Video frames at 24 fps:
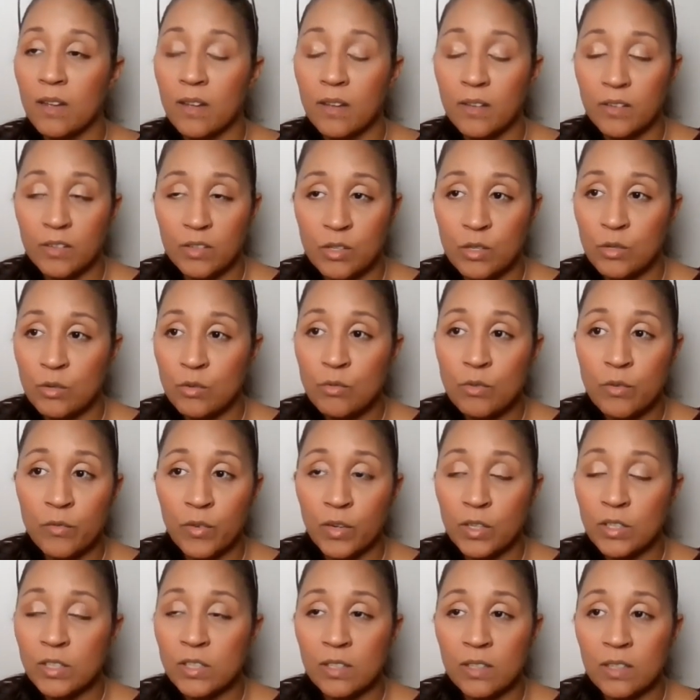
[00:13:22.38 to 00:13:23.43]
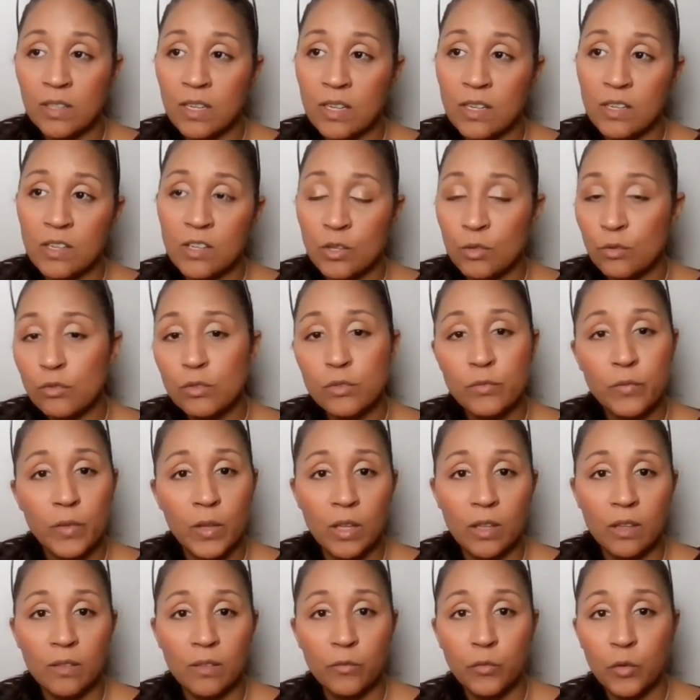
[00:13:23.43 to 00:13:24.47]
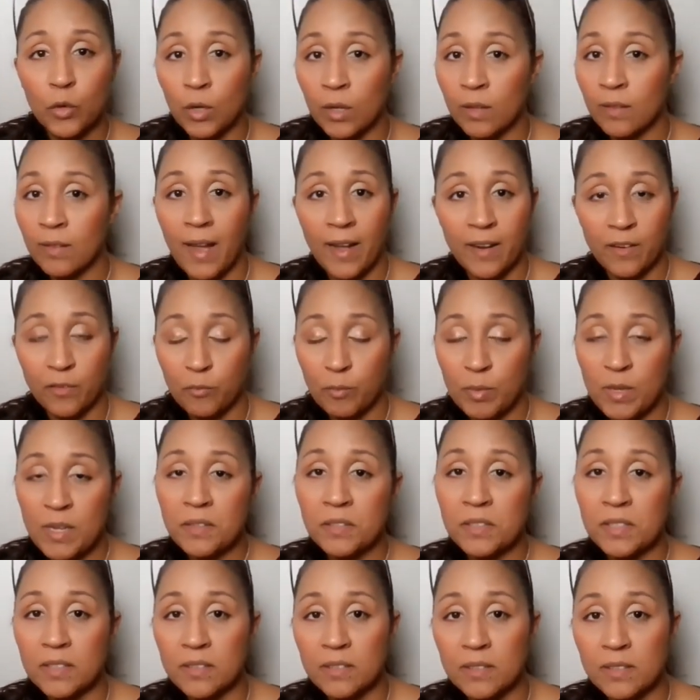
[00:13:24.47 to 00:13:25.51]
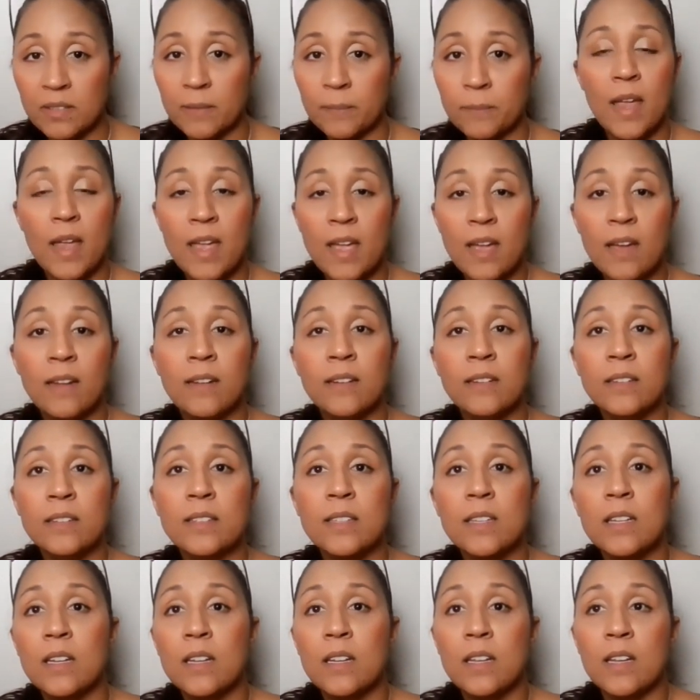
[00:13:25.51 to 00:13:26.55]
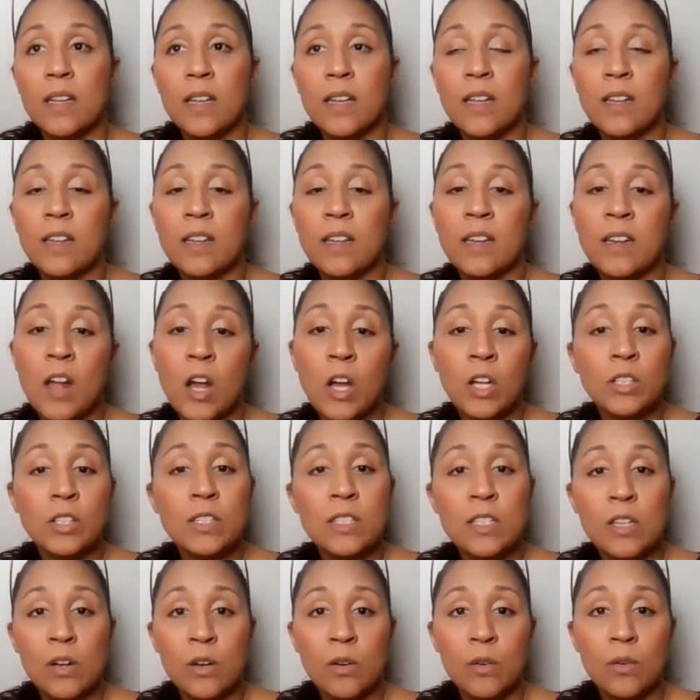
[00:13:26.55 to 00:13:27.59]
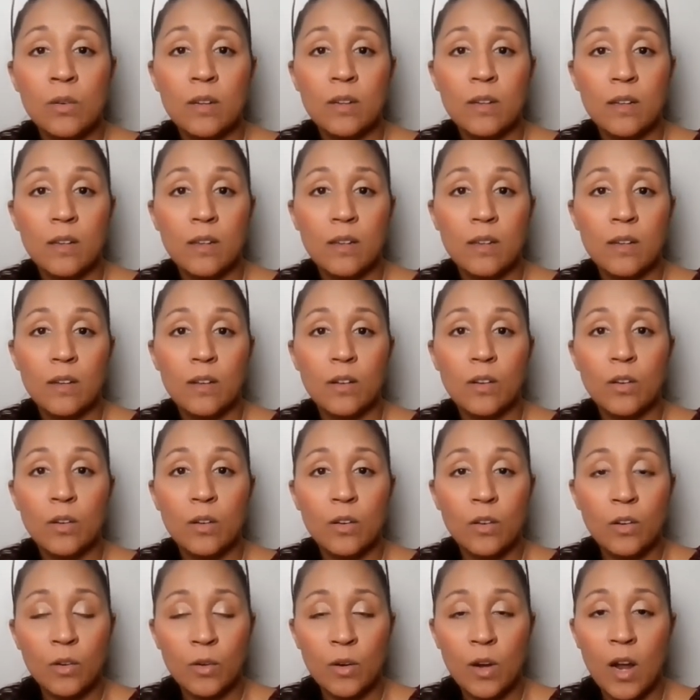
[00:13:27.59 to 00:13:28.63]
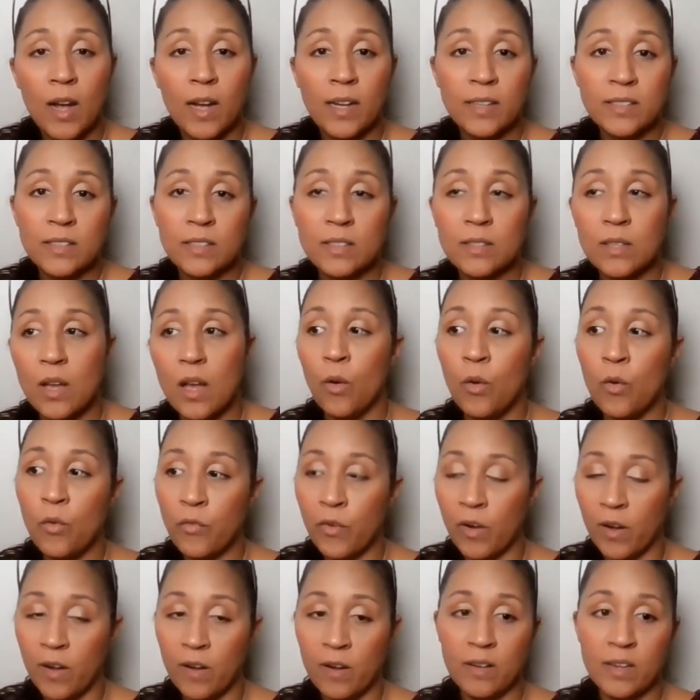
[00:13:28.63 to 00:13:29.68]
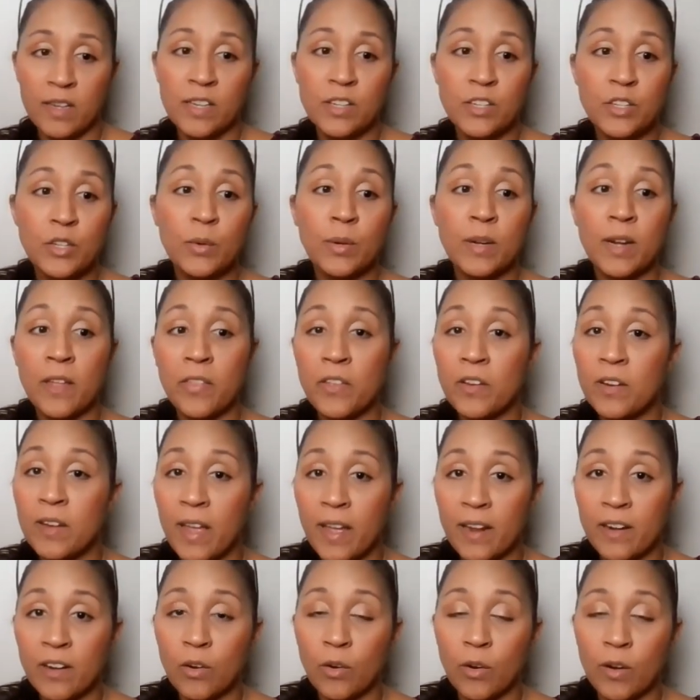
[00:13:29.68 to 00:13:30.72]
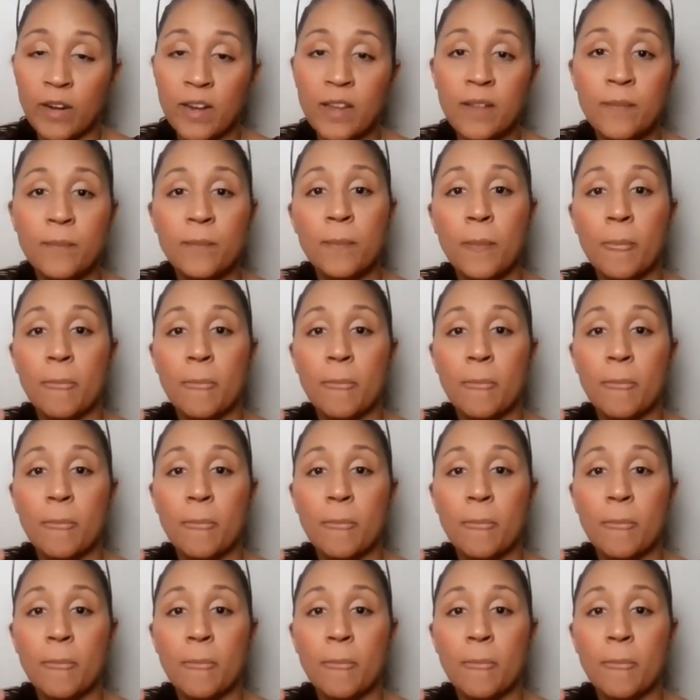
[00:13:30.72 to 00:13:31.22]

universally useful for a lot of pieces. And it can also cross over into another category